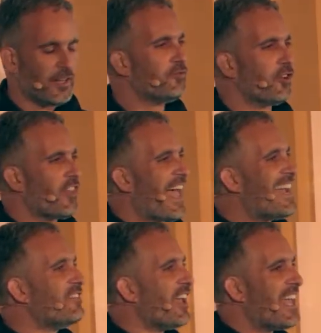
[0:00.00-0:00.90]
Just
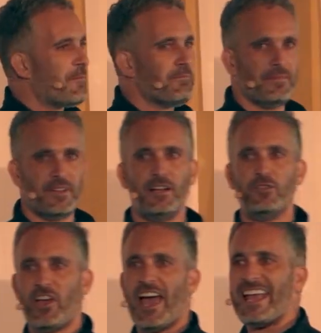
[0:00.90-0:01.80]
8 a.m
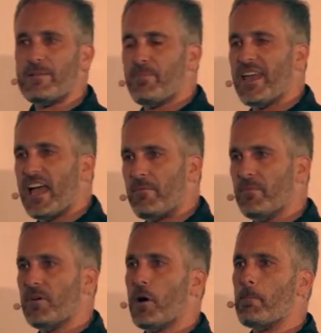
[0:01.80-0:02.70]
to 8
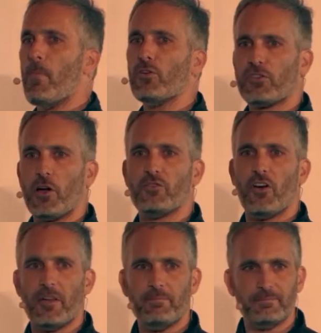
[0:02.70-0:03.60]
p.m. Moscow
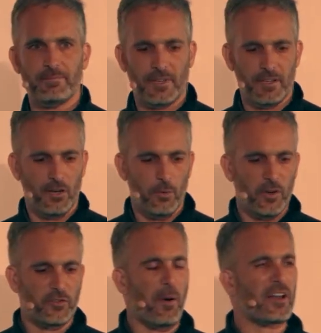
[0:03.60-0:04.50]
time,
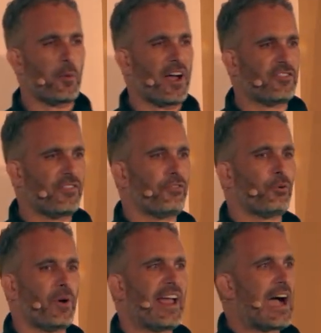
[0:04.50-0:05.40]
which, by the way, is
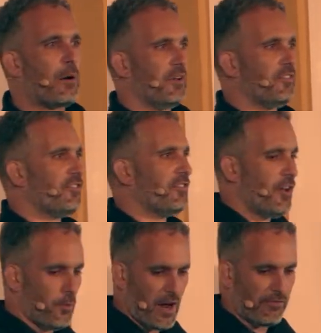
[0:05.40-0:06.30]
three hours
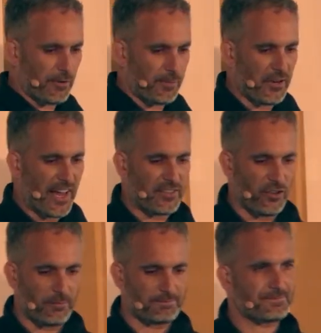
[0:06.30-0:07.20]
away from UK
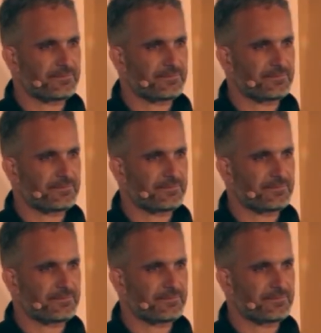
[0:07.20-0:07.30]
time.